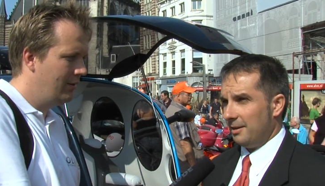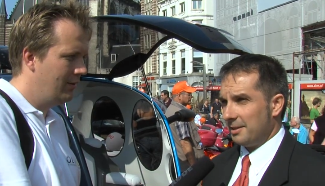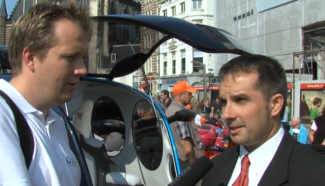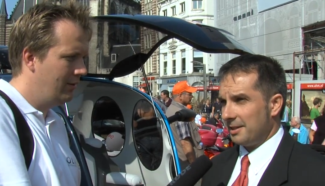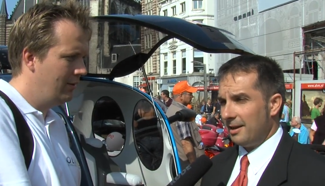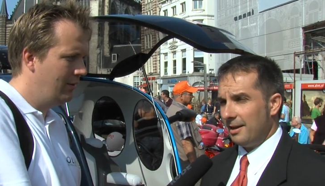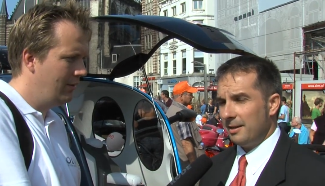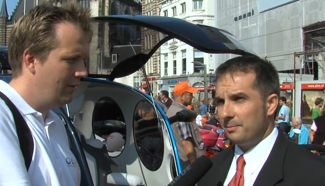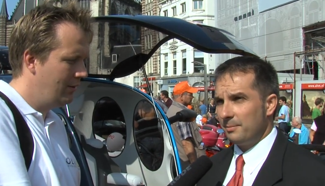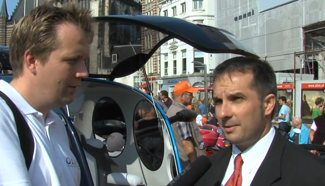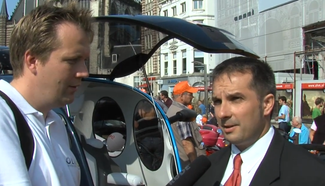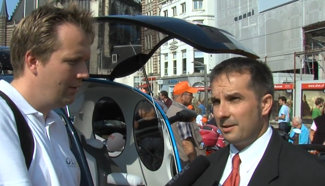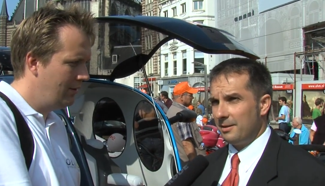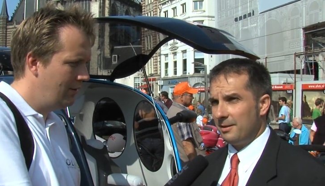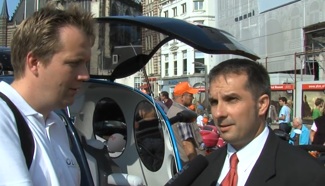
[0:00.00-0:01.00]
Speaker 1: yes,
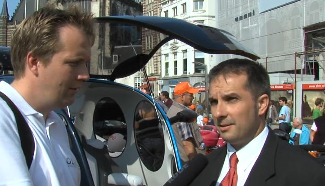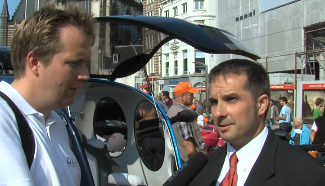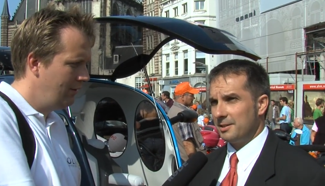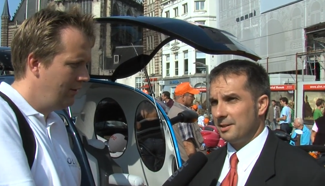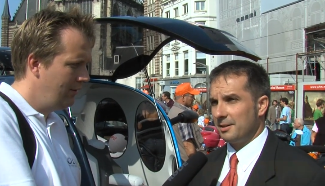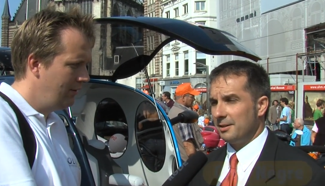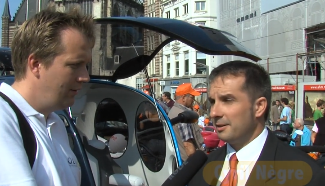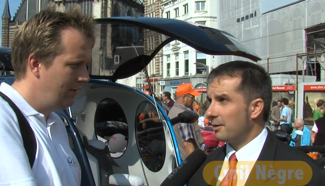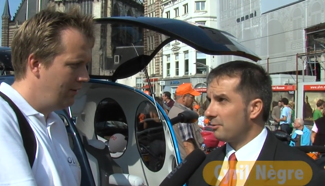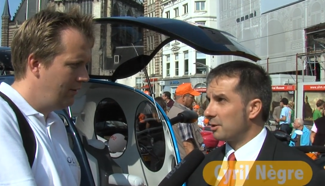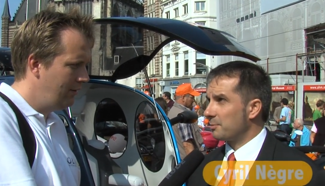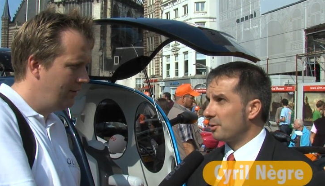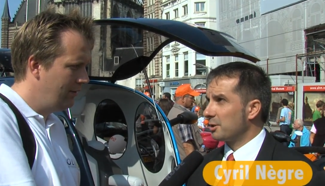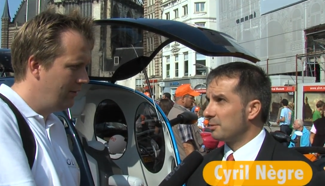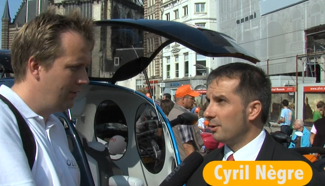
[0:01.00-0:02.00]
I'm uh, Cyril
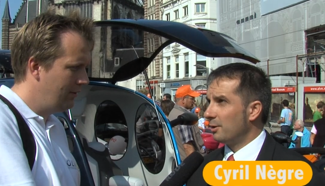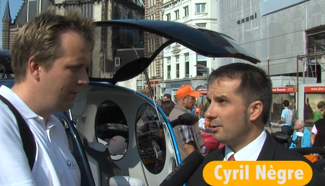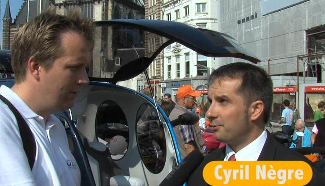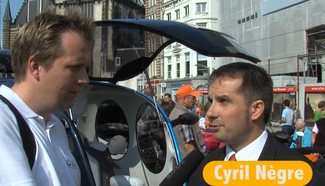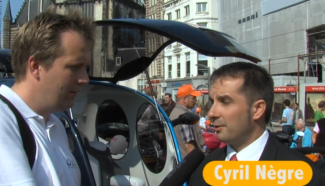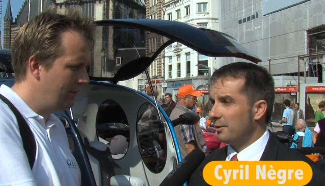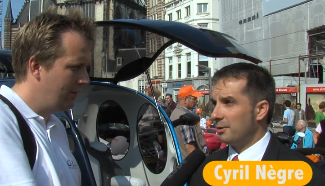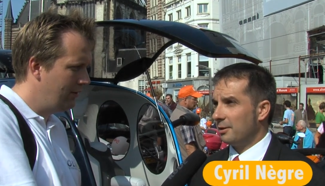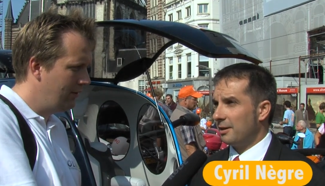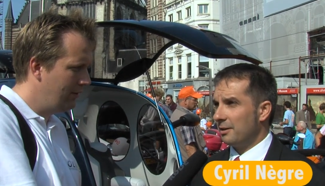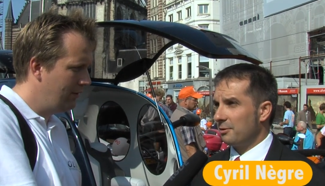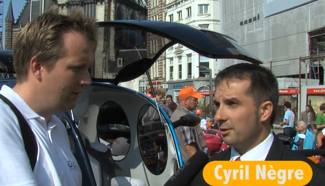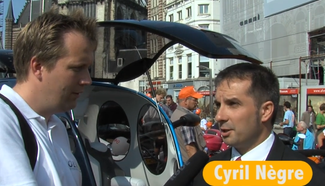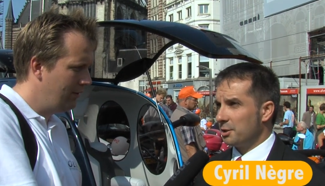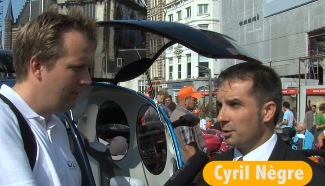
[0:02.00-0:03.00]
Nègre, responsible of uh, the
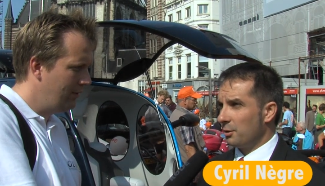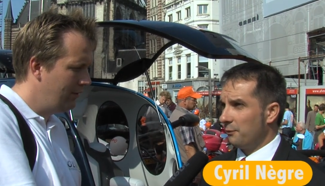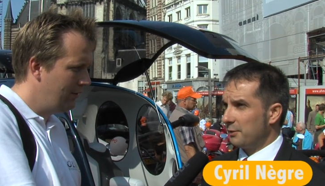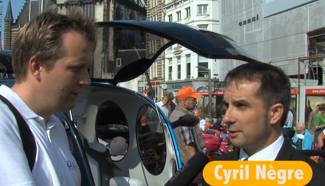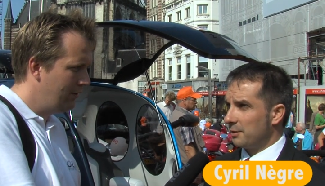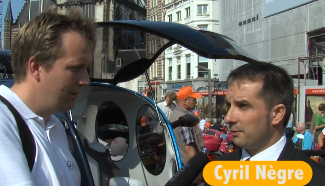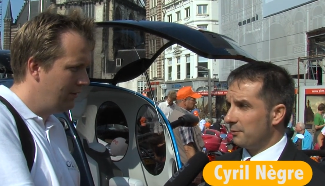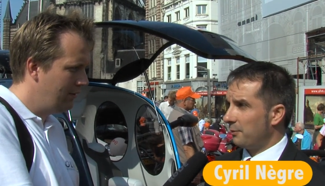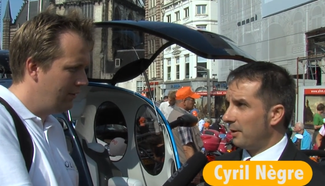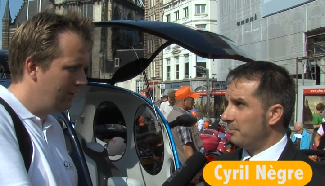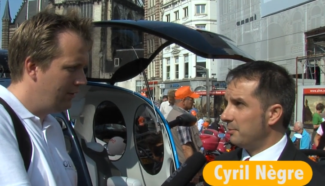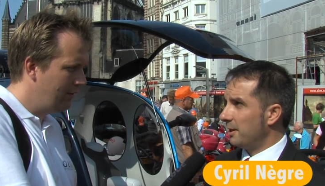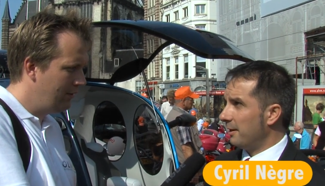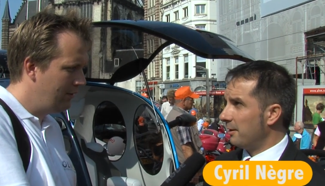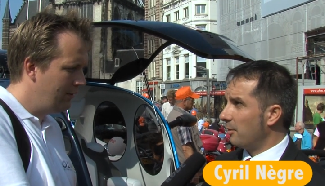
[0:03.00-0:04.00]
calculation office of
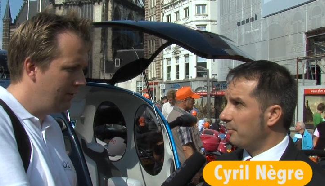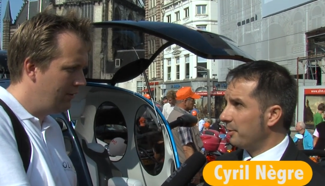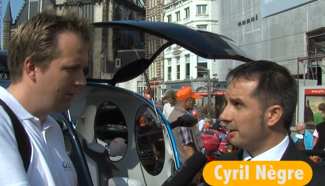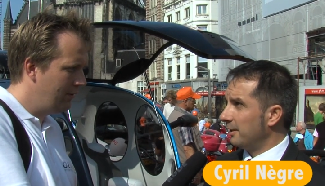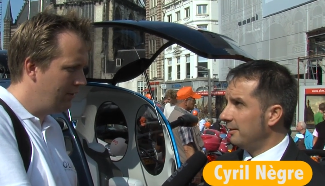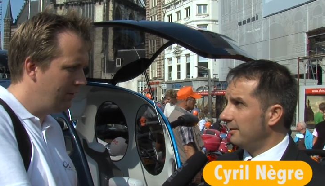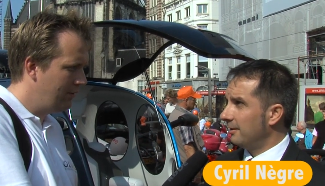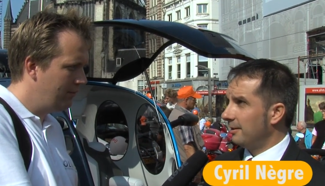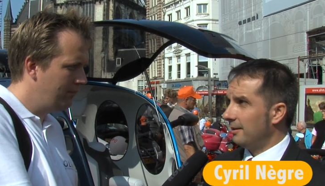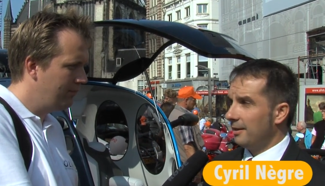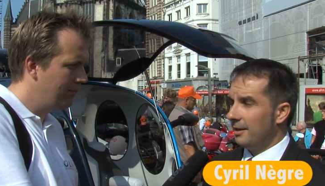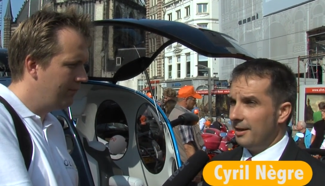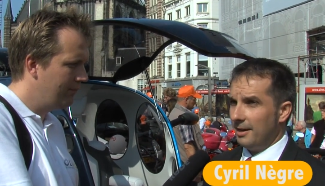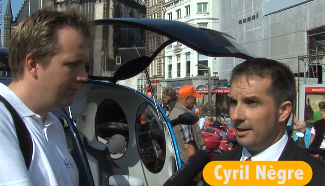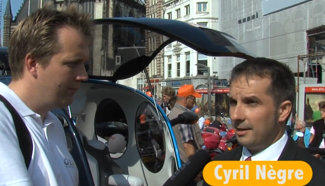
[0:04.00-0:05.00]
MDI company.
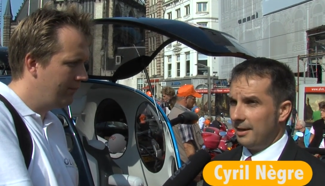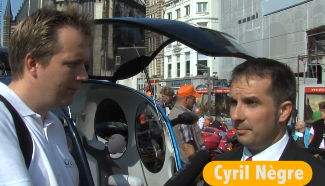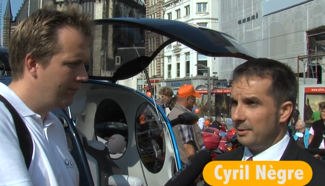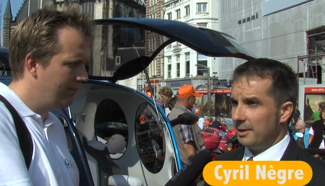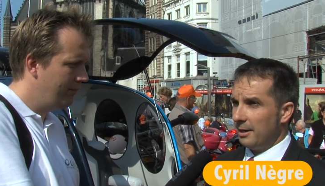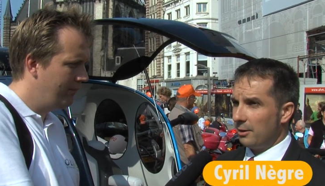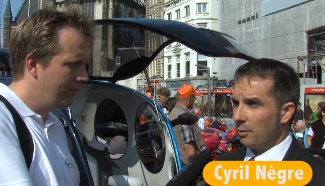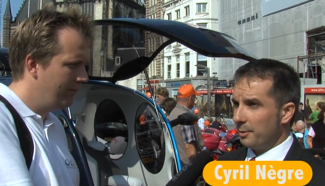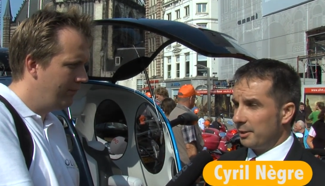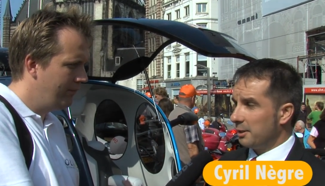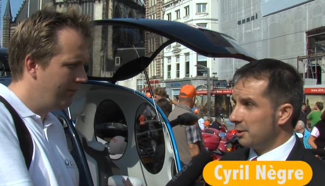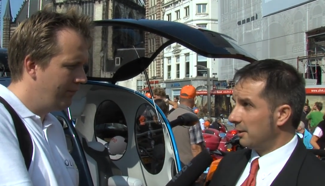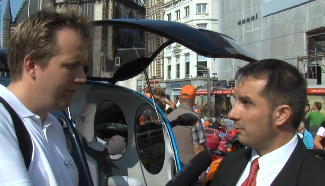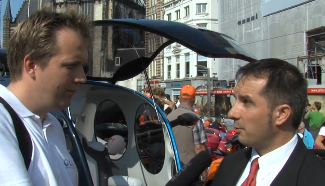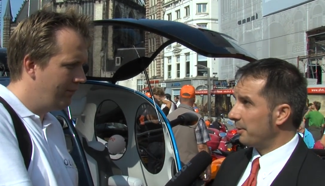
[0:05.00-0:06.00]
And MDI
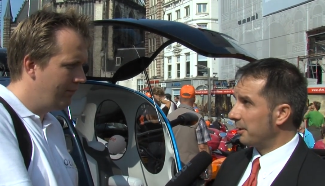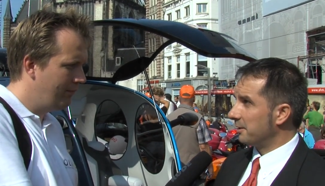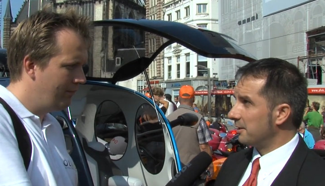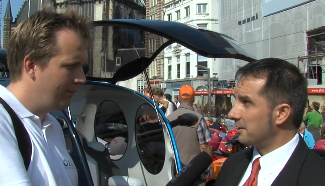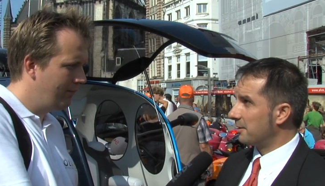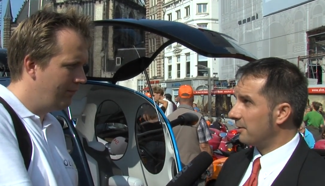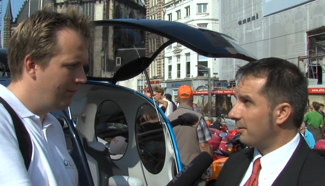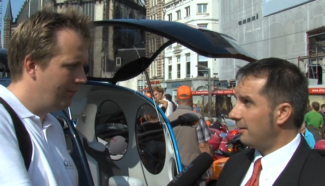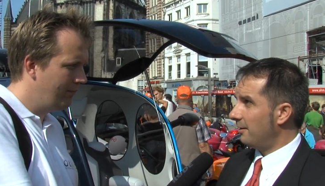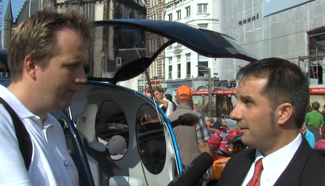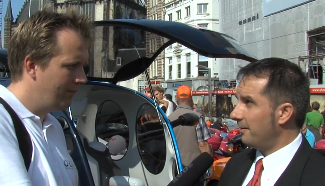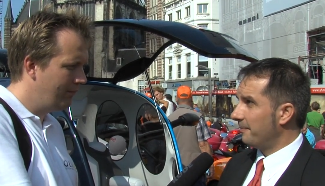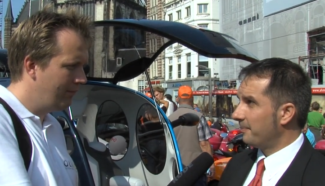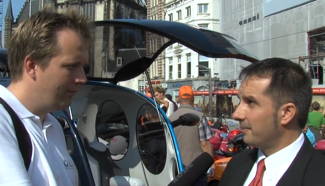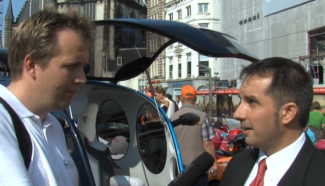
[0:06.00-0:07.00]
company is developing this car.
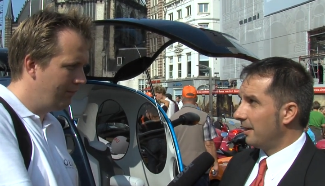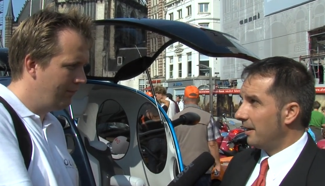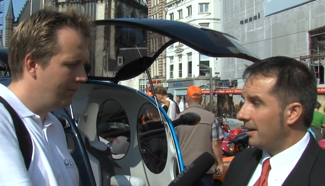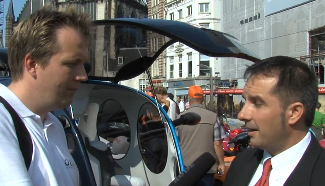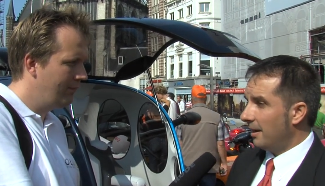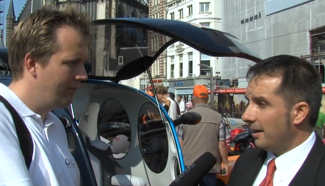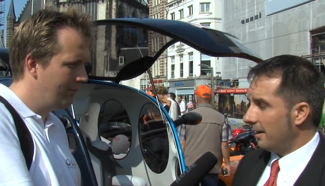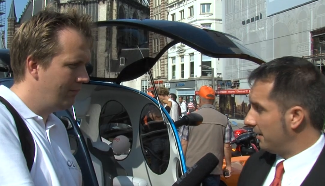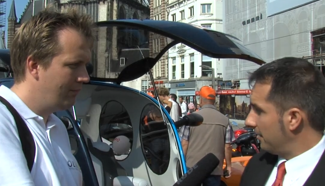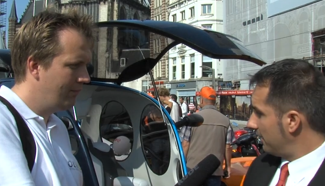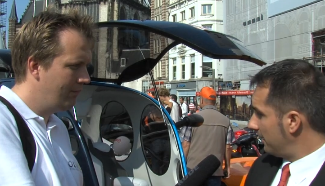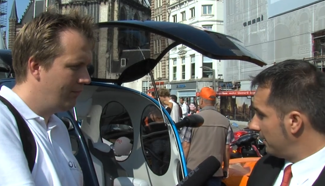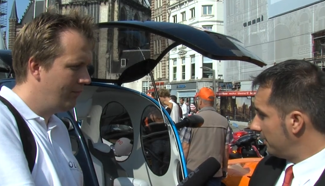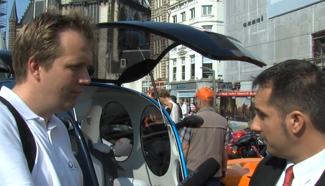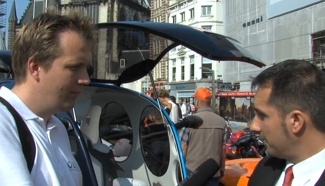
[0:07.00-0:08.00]

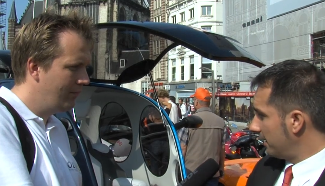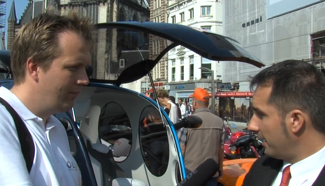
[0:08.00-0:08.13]
And the